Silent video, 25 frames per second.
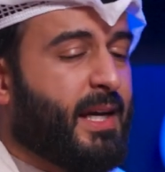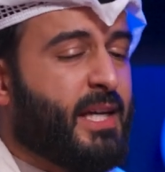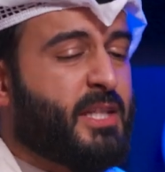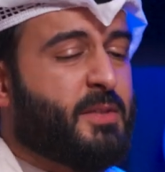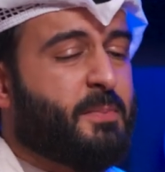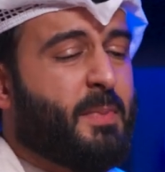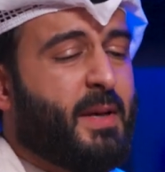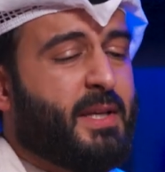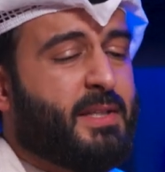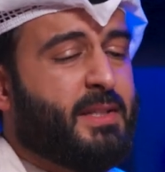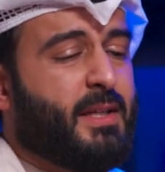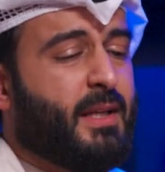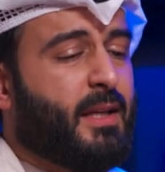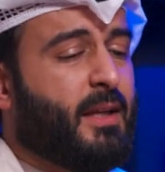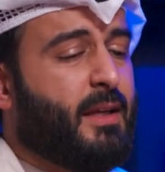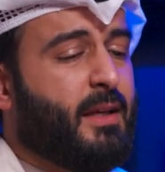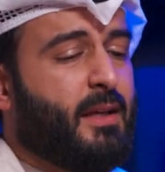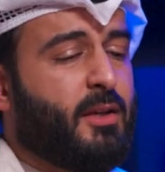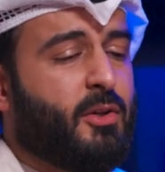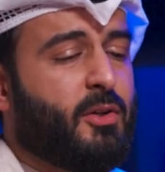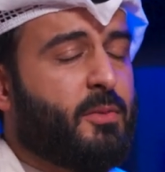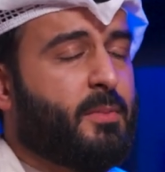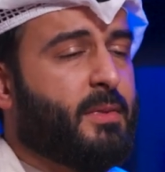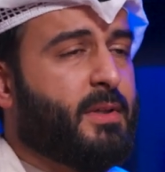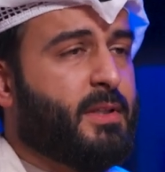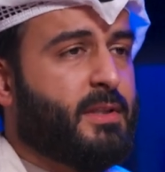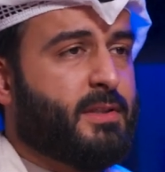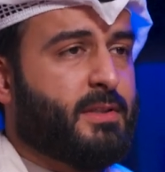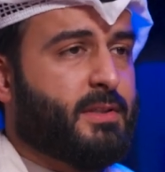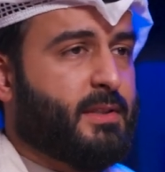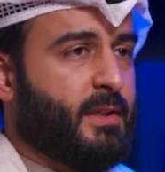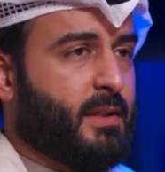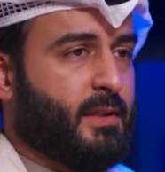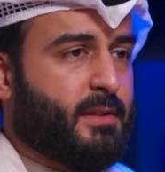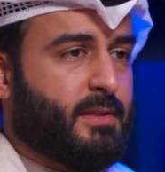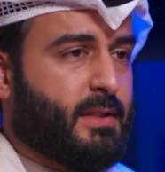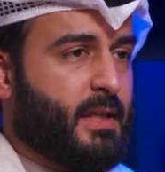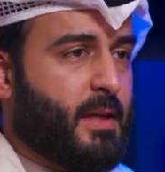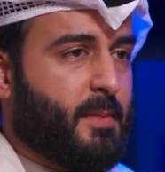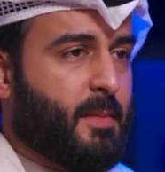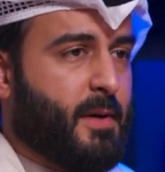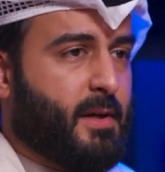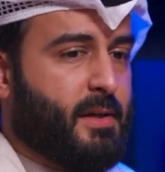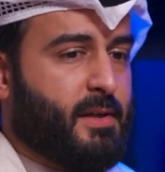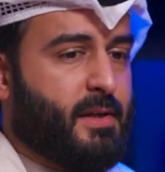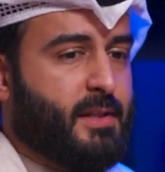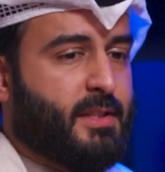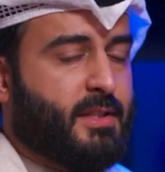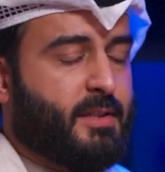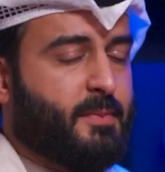It's basically human instinct,
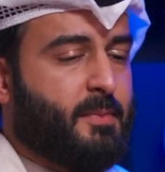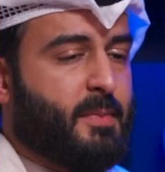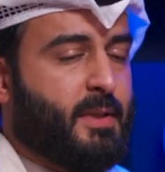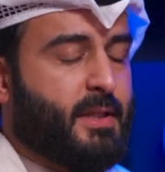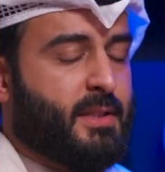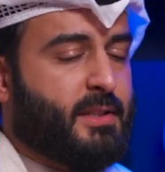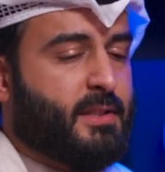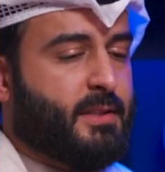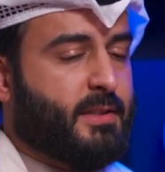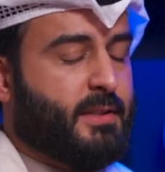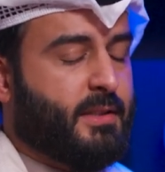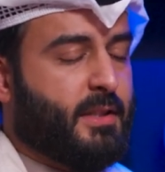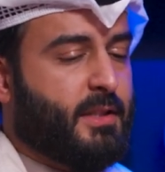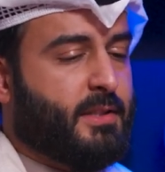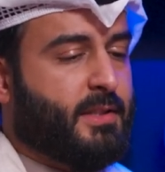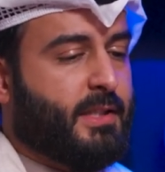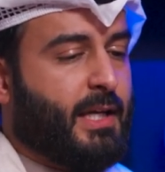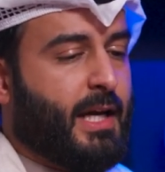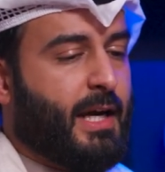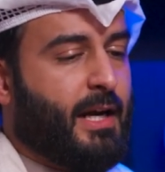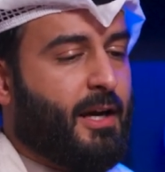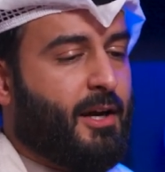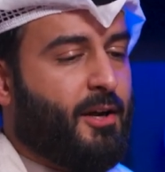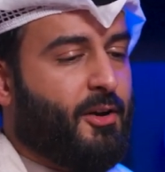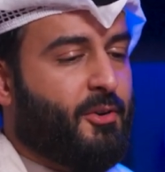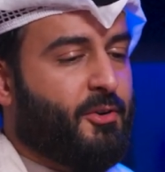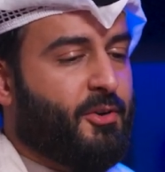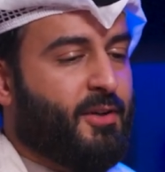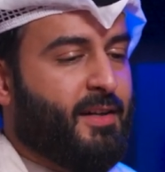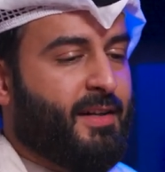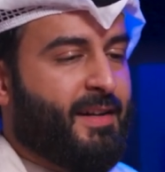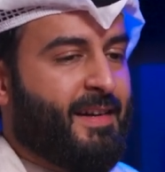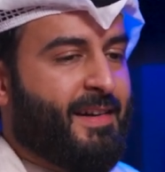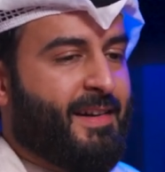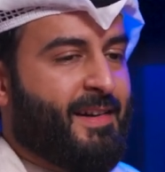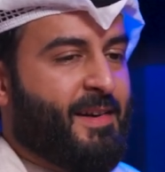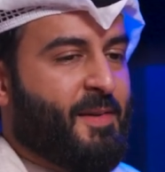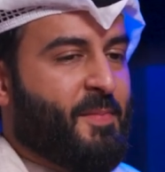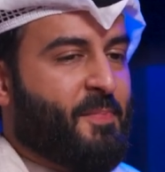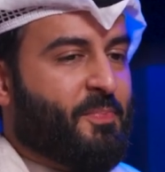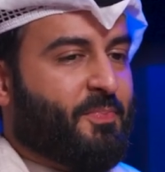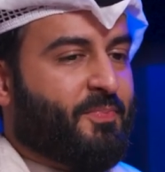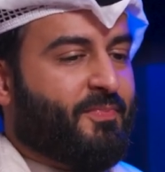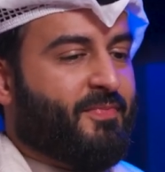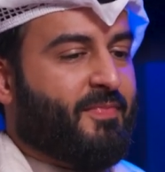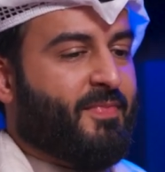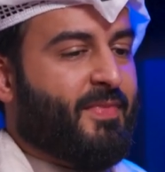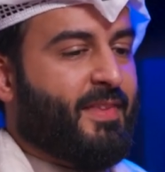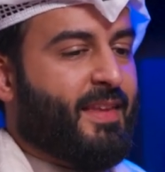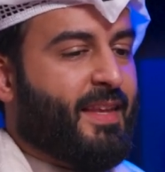Sulaiman. It's how
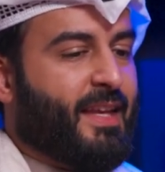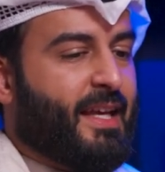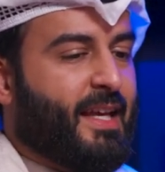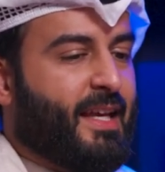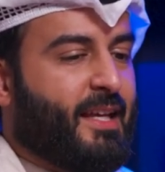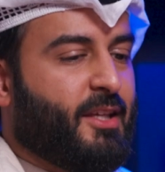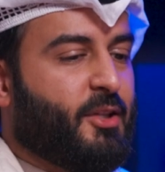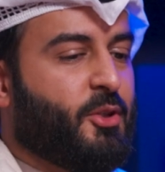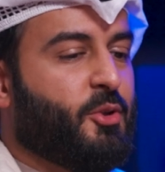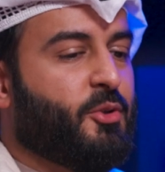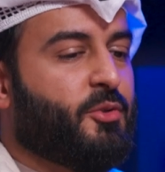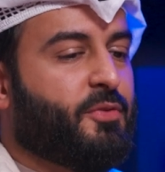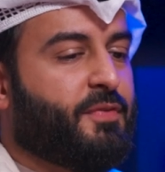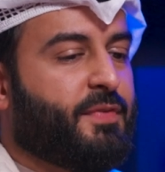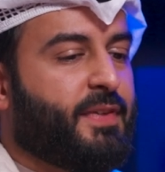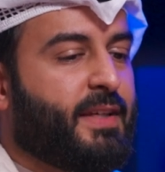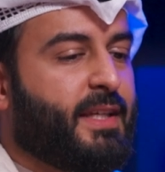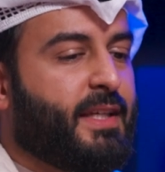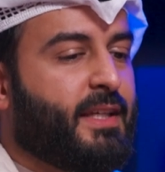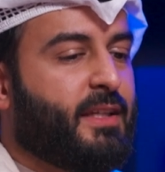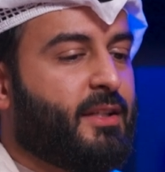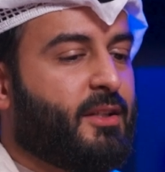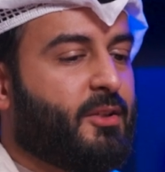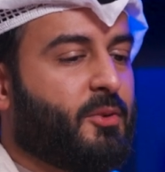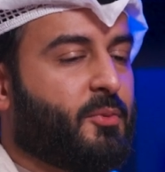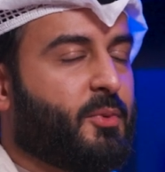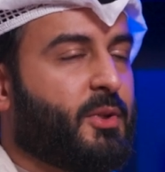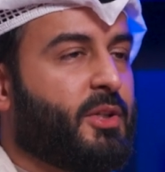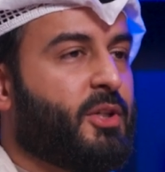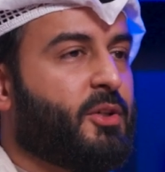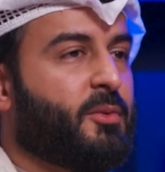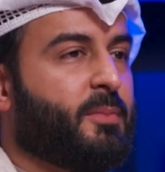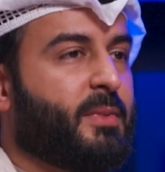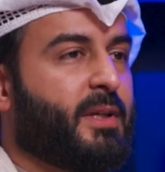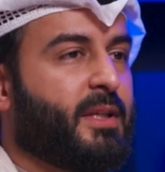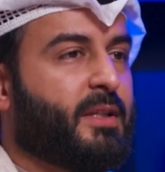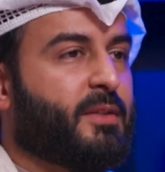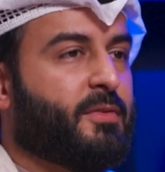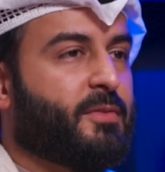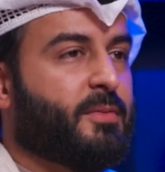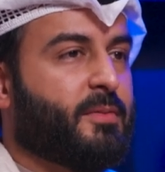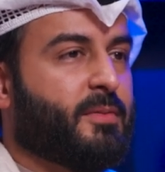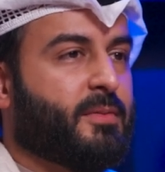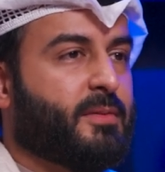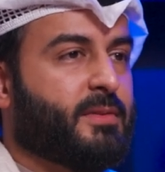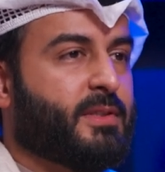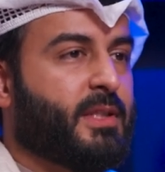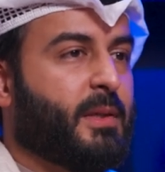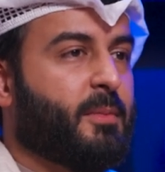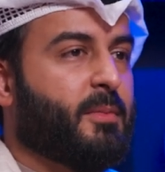you feel when you meet
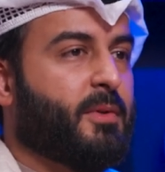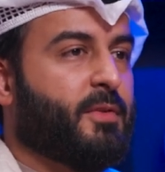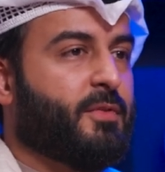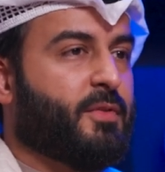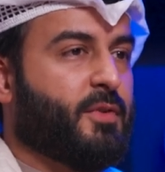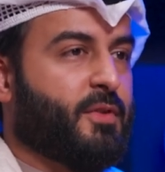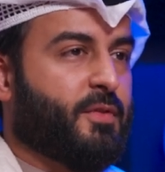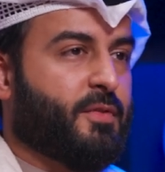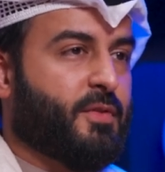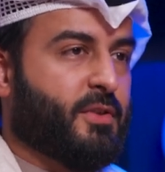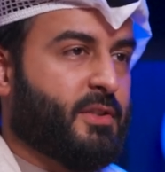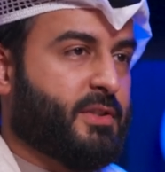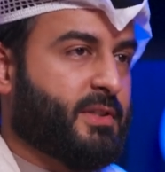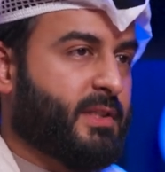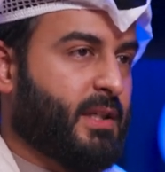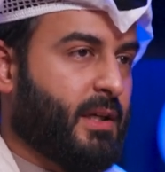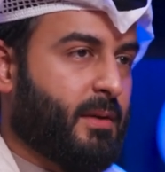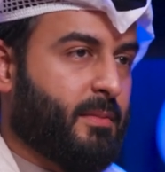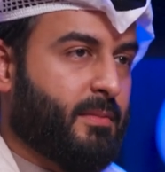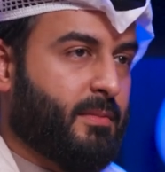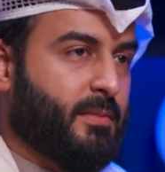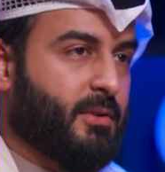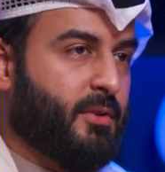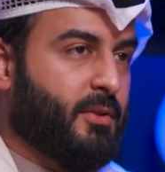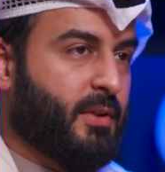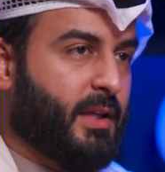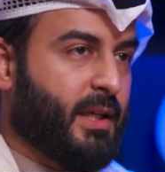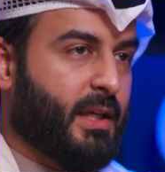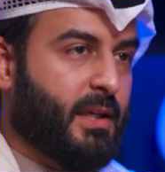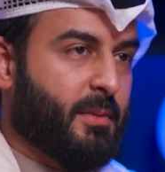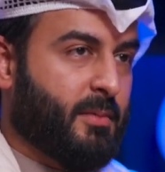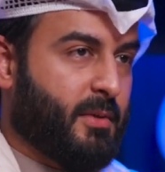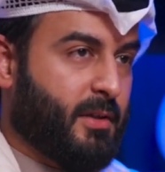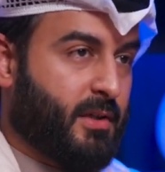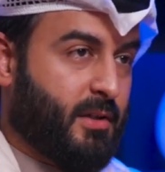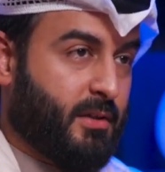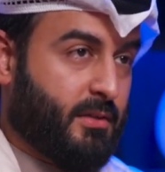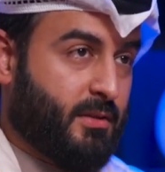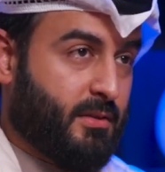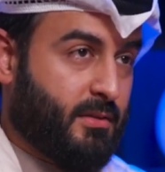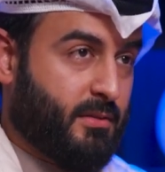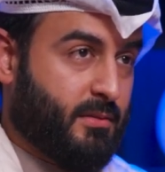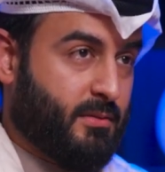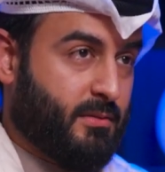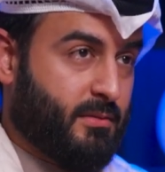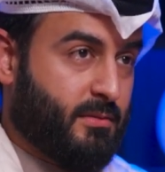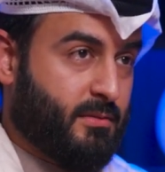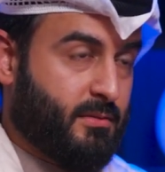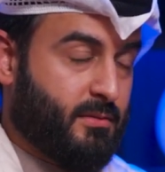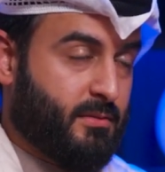someone for the first time. Do you like him or not?
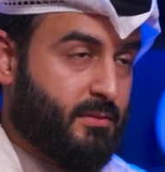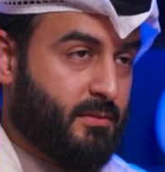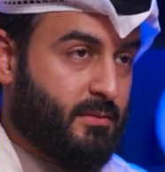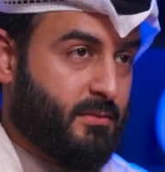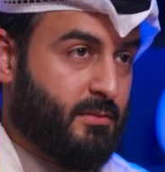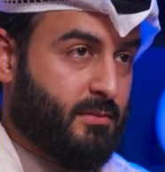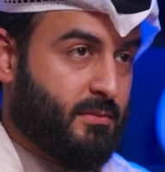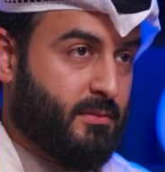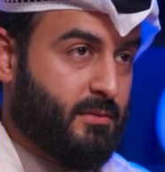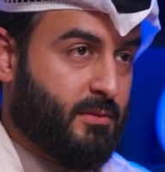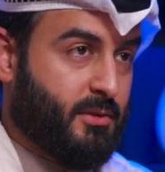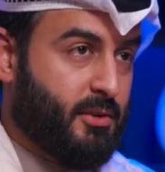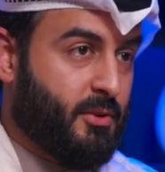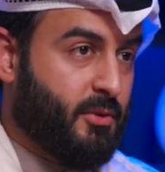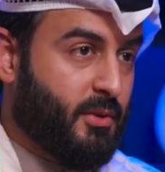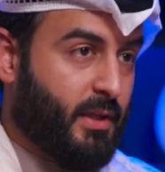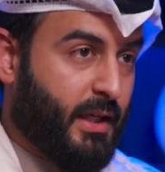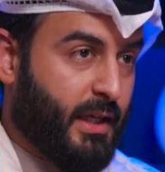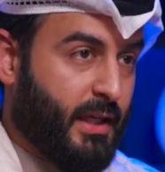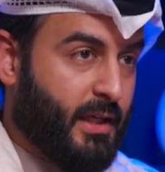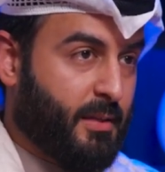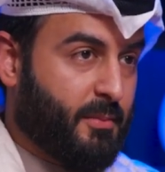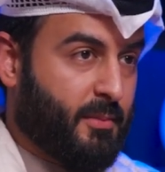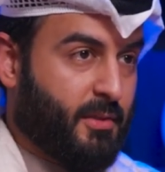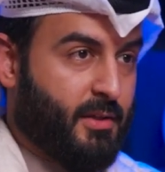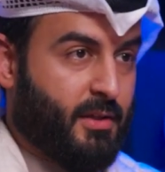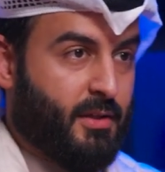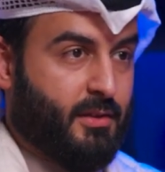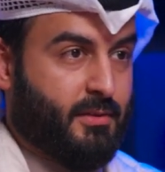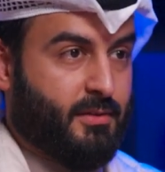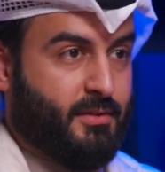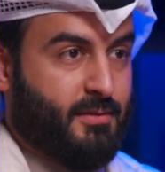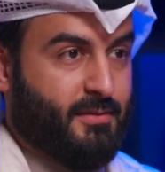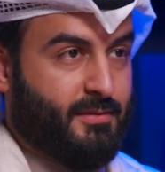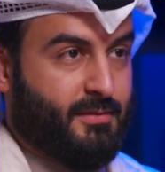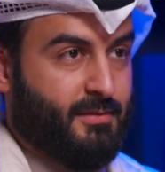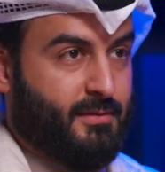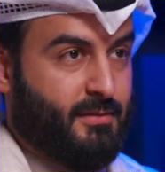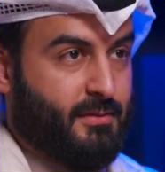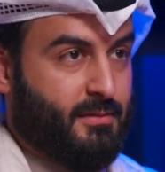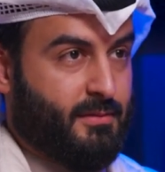Do you like him or not?